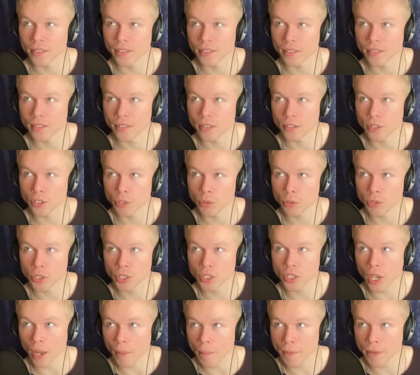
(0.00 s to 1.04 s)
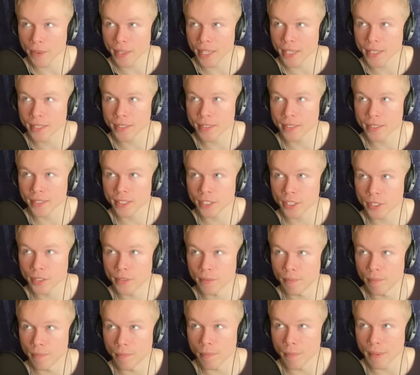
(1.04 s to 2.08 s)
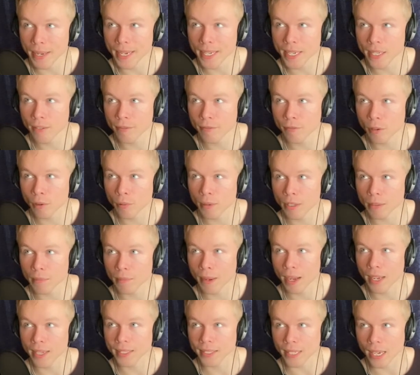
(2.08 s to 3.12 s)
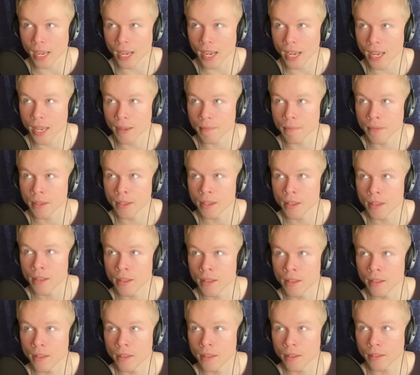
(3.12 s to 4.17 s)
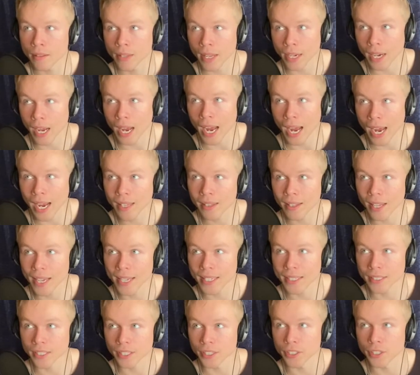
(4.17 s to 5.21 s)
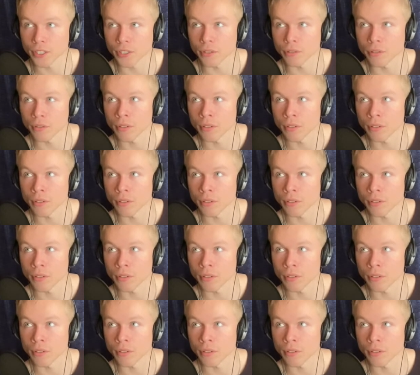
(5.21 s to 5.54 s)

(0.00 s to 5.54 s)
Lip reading: do something meaningful with my time that I like to do